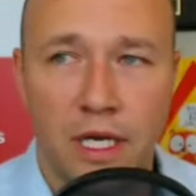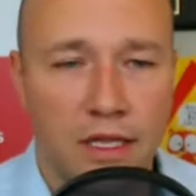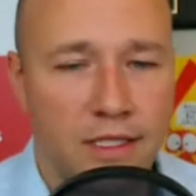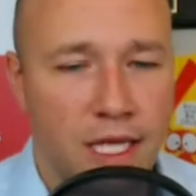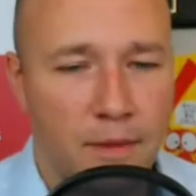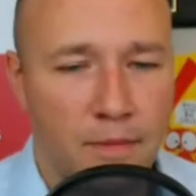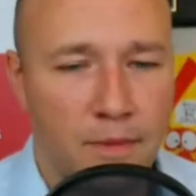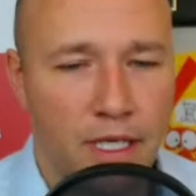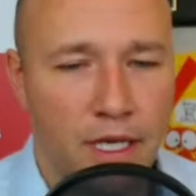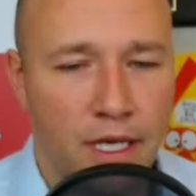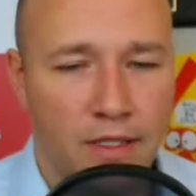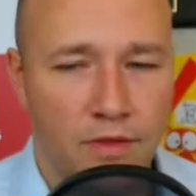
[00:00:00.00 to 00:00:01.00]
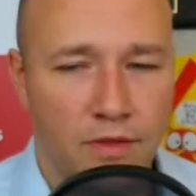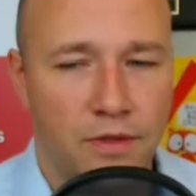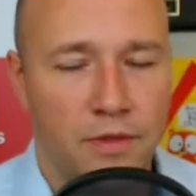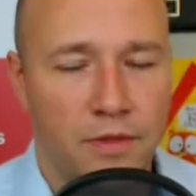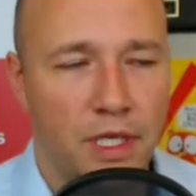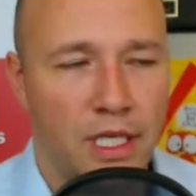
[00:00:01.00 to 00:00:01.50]
on the table by not doing
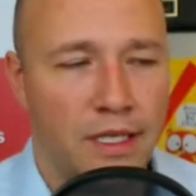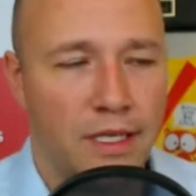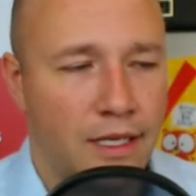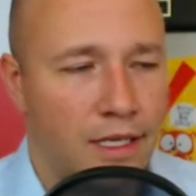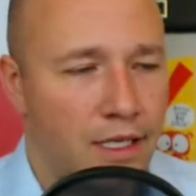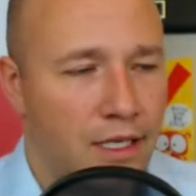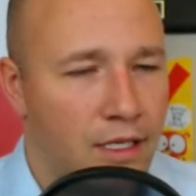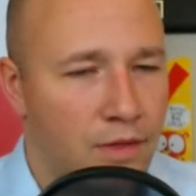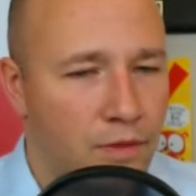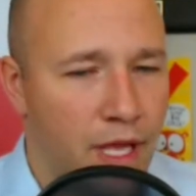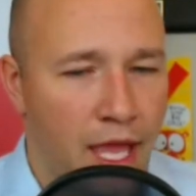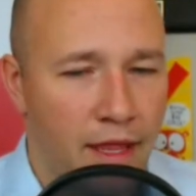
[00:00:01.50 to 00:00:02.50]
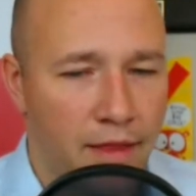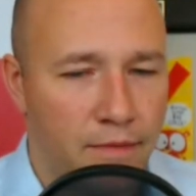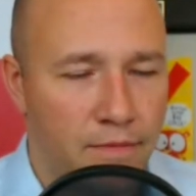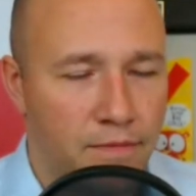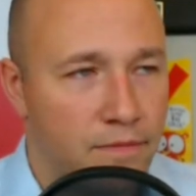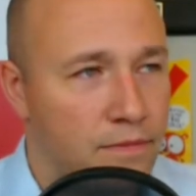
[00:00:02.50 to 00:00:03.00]
them, but we hate them.